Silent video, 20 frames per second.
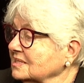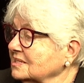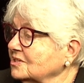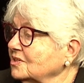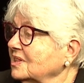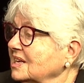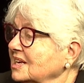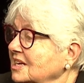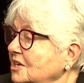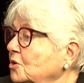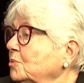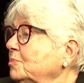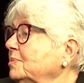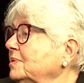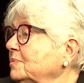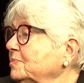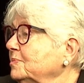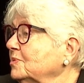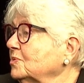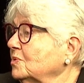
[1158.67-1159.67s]
So they can open
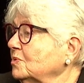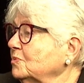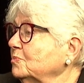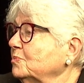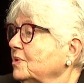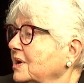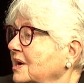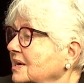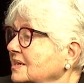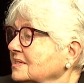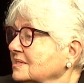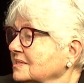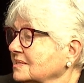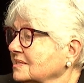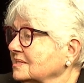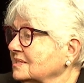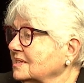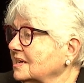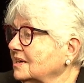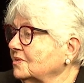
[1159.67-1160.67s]
up their own
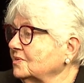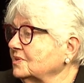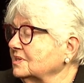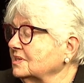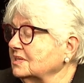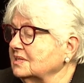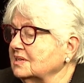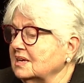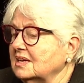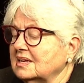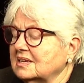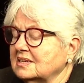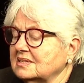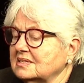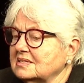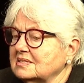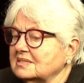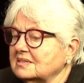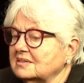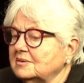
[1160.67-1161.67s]
practices now
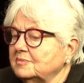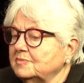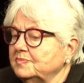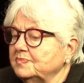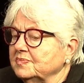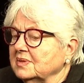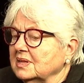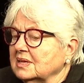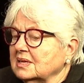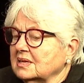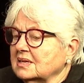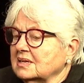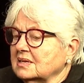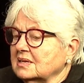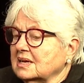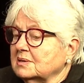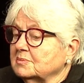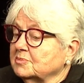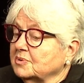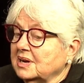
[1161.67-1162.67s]

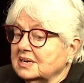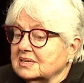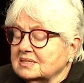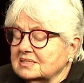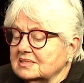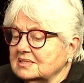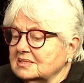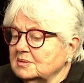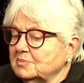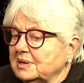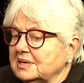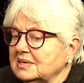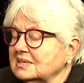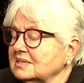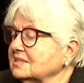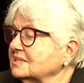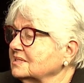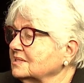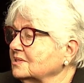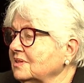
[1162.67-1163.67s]
and practice
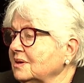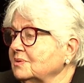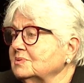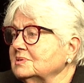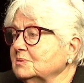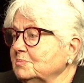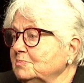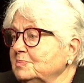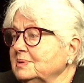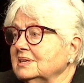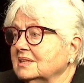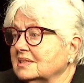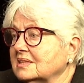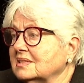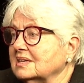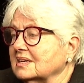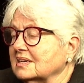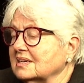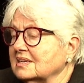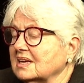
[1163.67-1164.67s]
independently. So that was a big
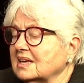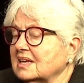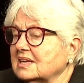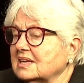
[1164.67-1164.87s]
thing. Yeah.